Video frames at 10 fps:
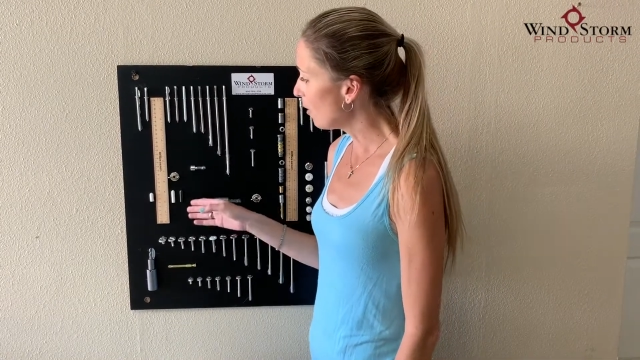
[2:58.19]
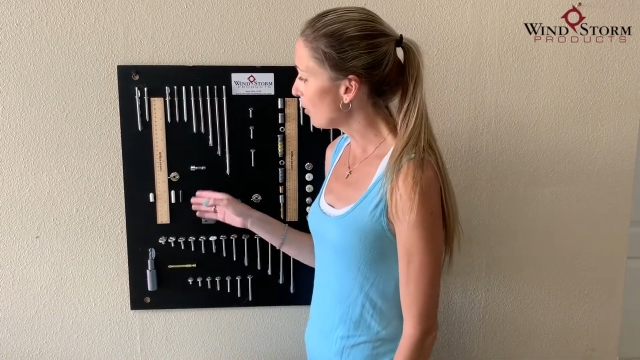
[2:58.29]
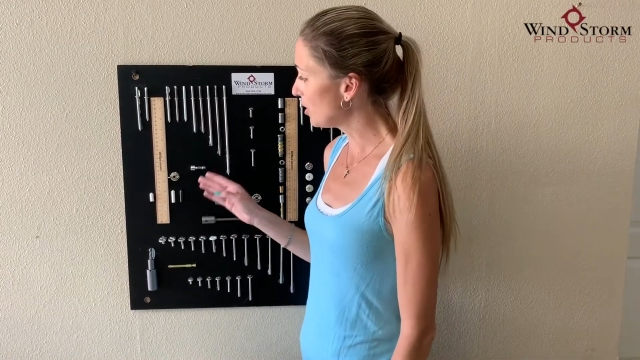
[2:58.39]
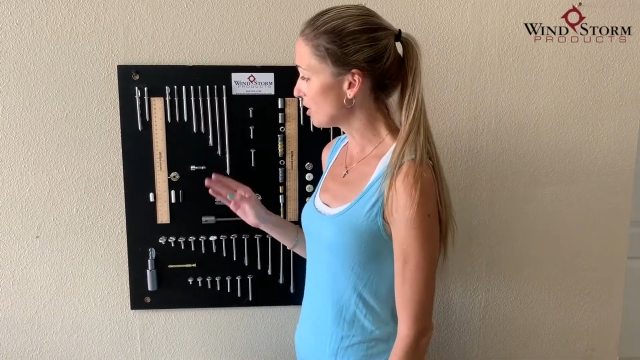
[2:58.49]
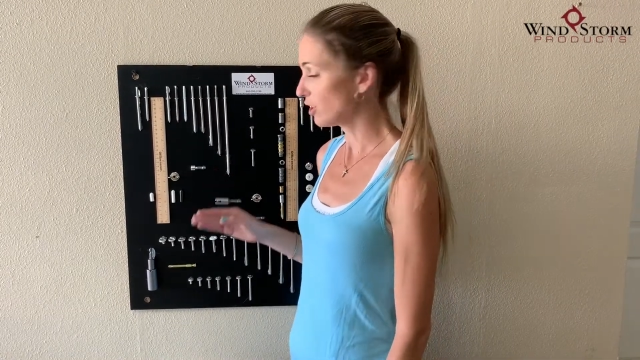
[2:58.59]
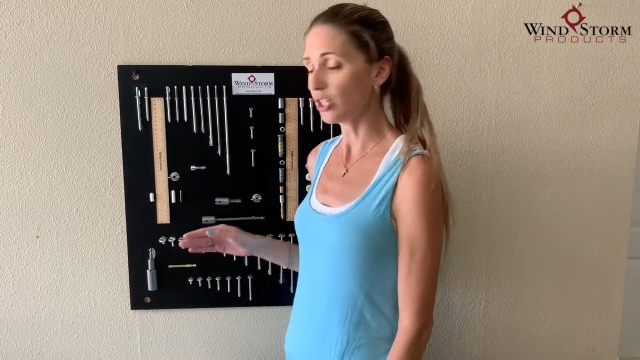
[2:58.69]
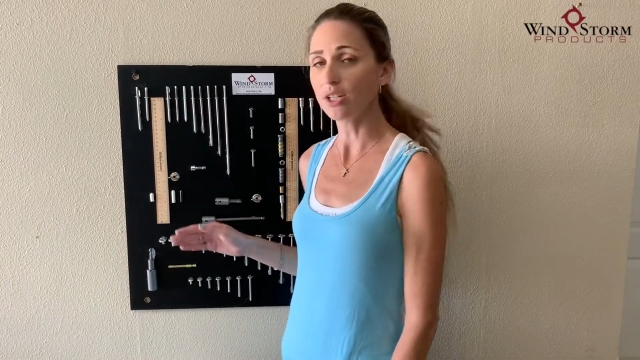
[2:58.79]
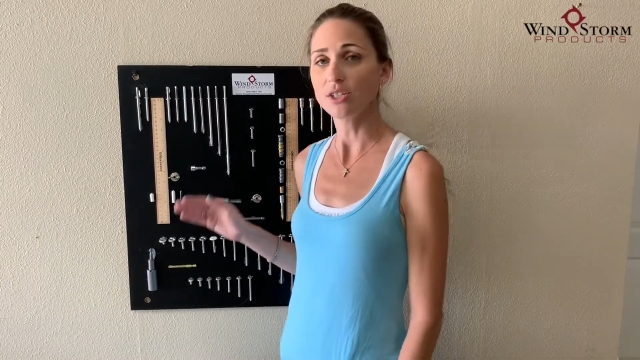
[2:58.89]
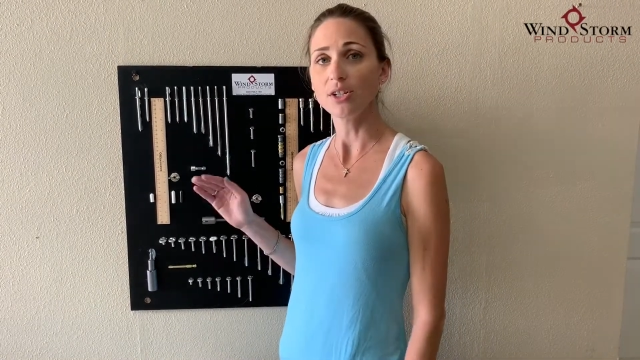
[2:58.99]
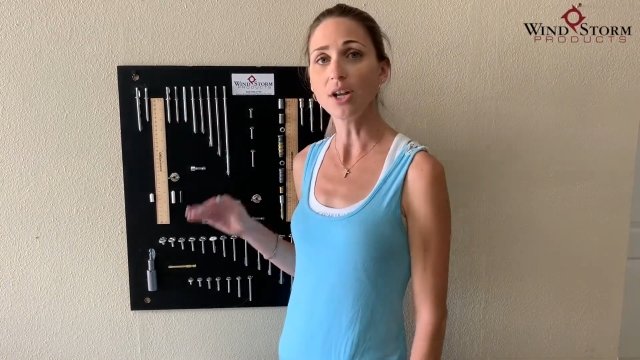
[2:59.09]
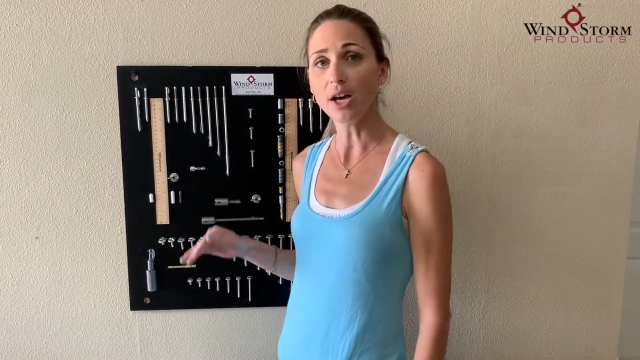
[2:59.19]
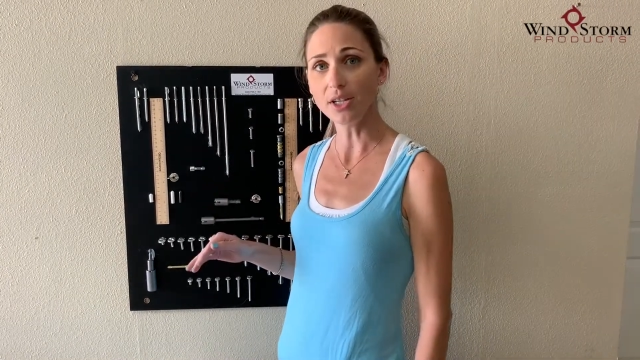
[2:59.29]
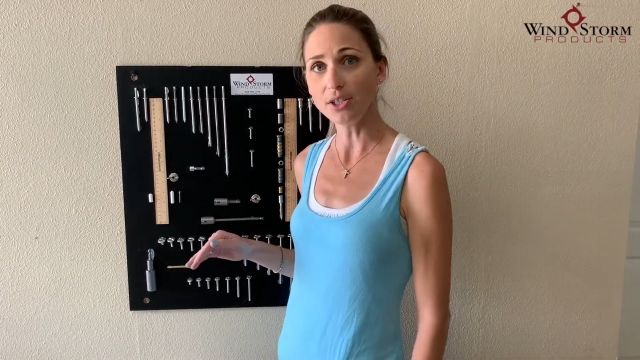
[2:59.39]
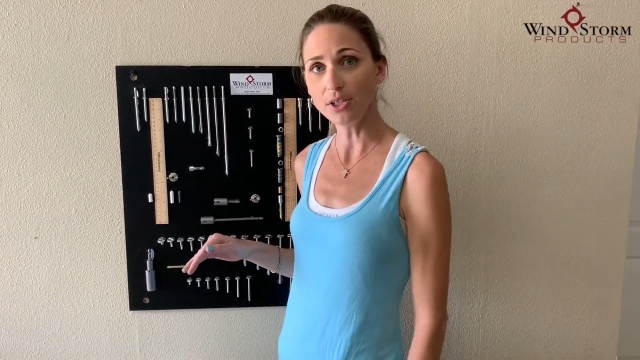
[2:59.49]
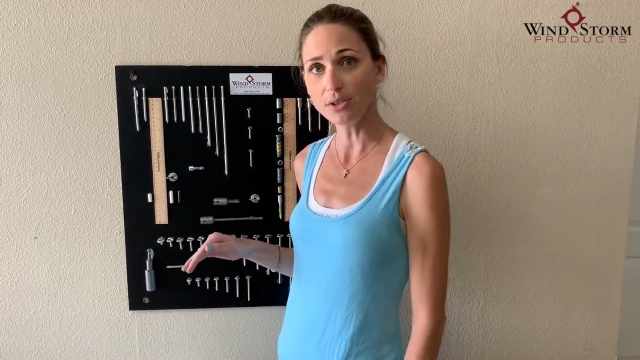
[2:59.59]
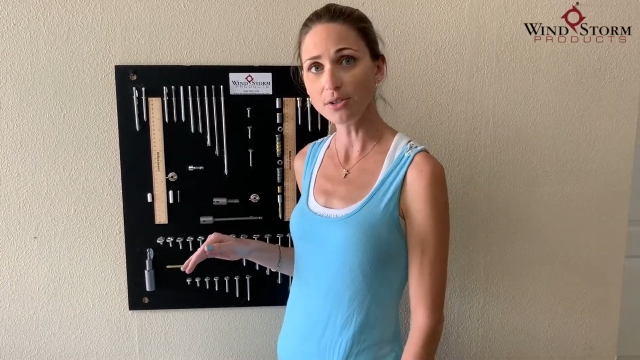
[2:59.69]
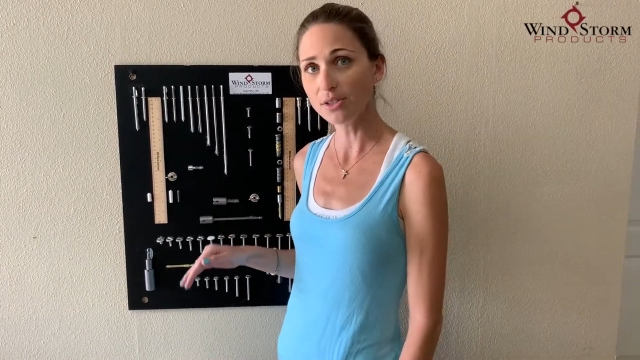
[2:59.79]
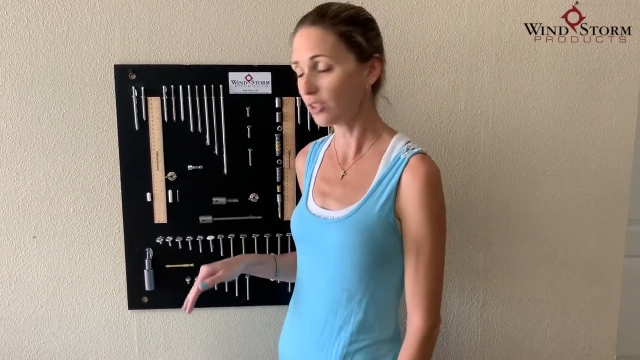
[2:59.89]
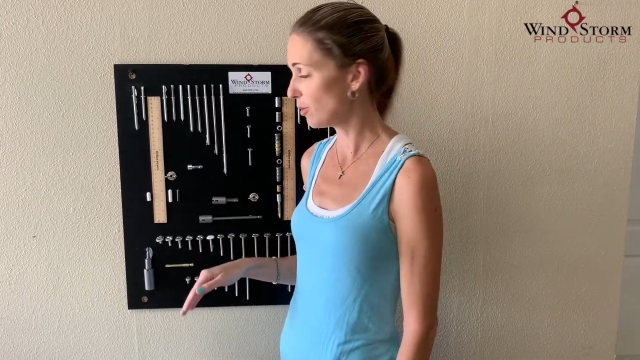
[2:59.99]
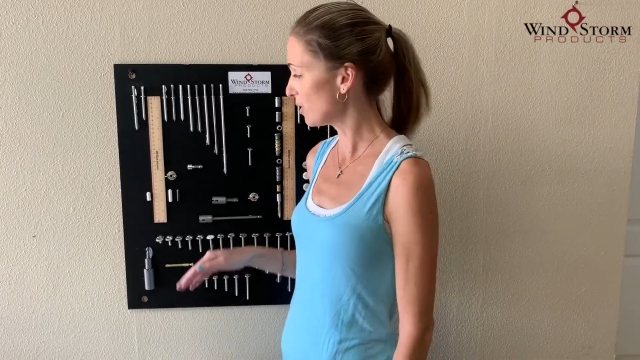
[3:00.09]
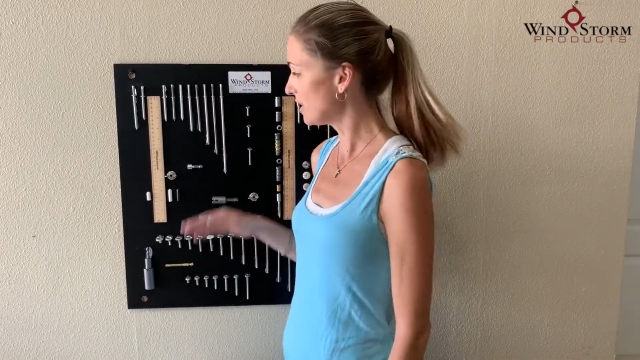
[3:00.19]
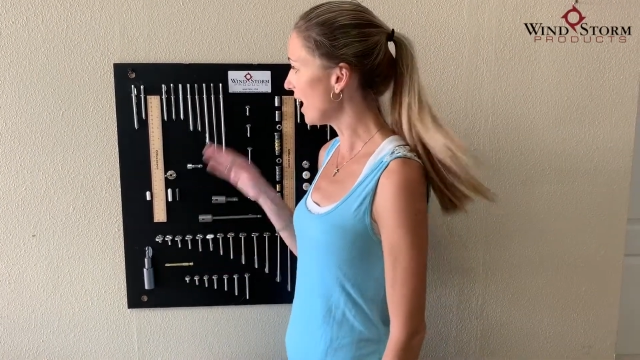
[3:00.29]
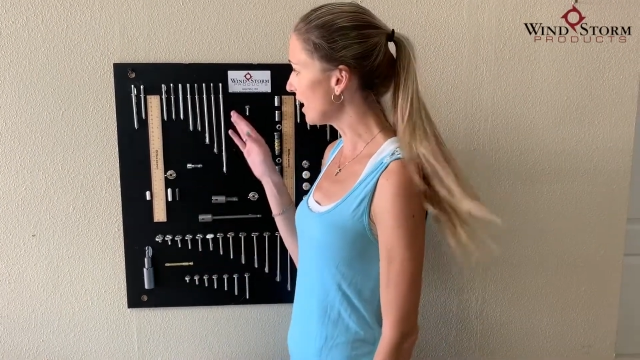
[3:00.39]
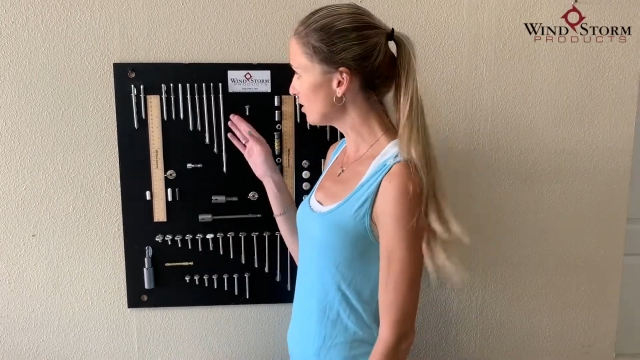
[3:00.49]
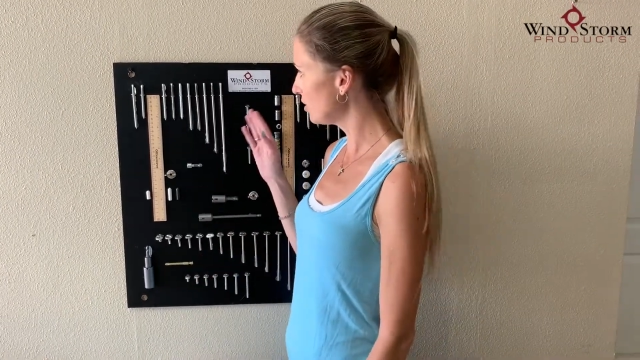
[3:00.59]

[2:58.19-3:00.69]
When your shutters are not in use, to protect